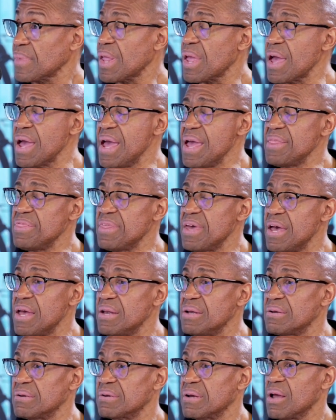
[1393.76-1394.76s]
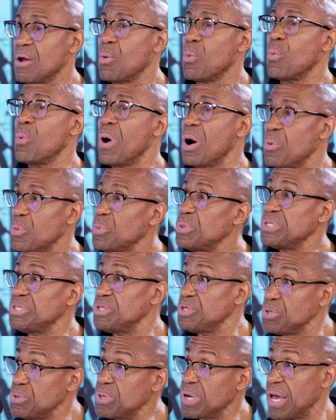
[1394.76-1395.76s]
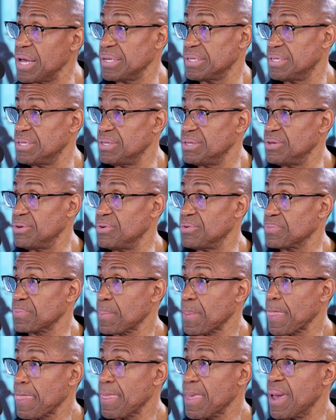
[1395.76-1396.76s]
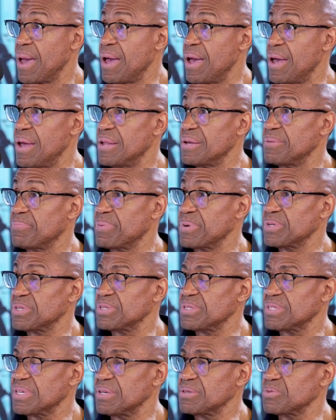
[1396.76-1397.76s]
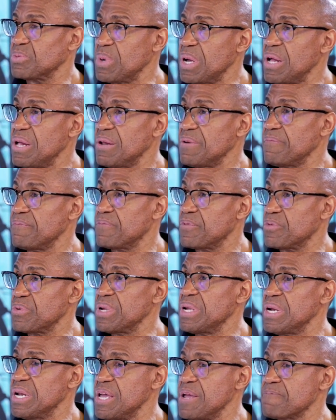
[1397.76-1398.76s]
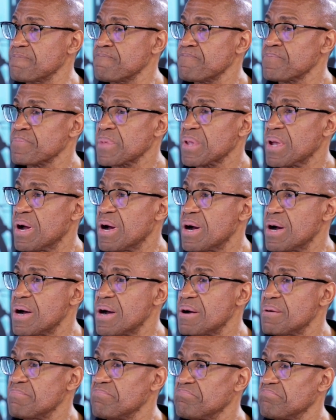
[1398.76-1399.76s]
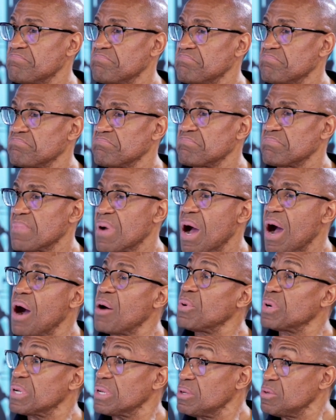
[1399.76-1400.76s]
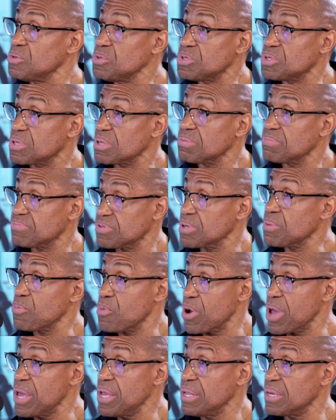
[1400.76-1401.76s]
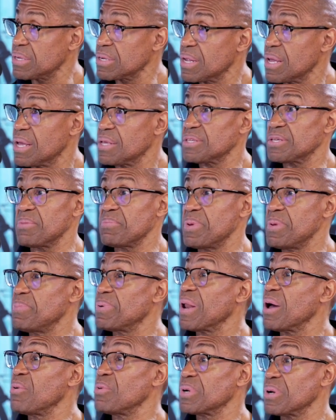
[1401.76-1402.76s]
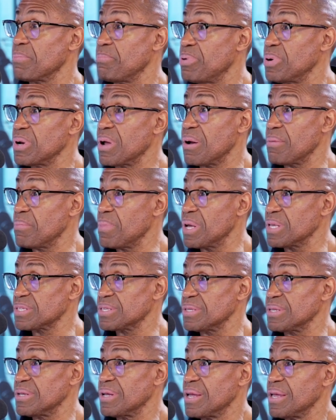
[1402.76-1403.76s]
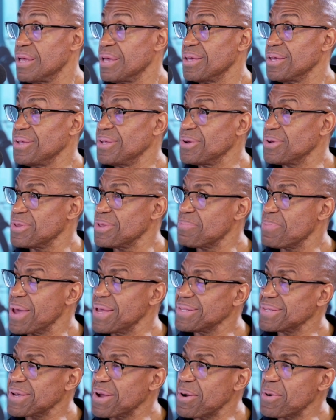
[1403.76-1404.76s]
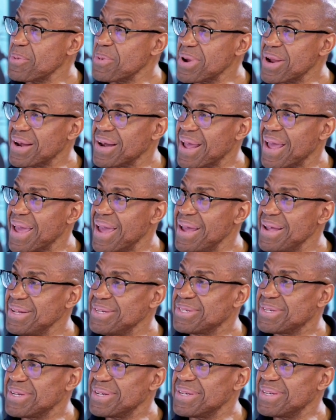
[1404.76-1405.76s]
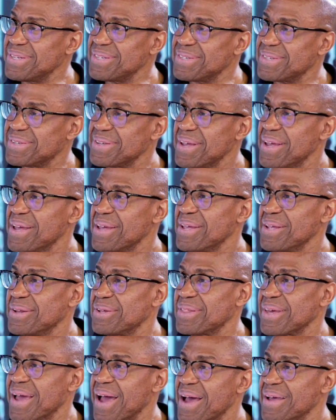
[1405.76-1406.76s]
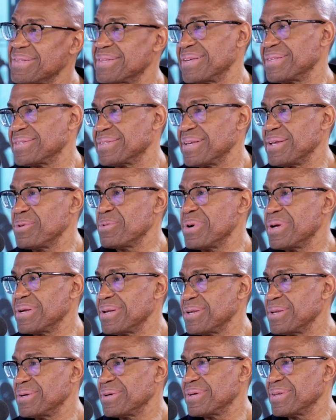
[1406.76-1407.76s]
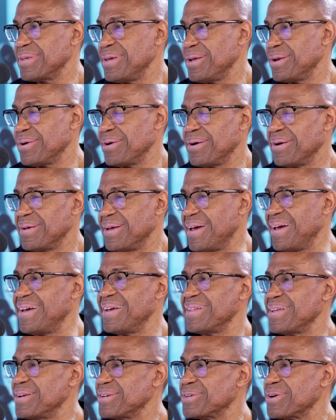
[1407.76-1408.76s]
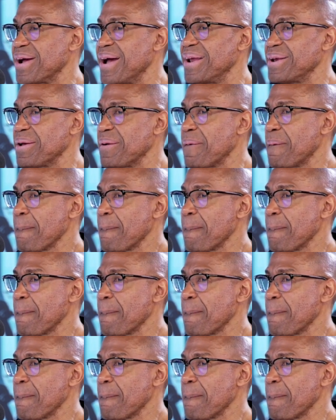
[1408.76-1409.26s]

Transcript: And then, what would you like to do? Yeah. And the person says, well, really, I want to lose some weight. Some people, I want to put on muscle. Depending on where their age is, the guys that still want to look, they're trying to,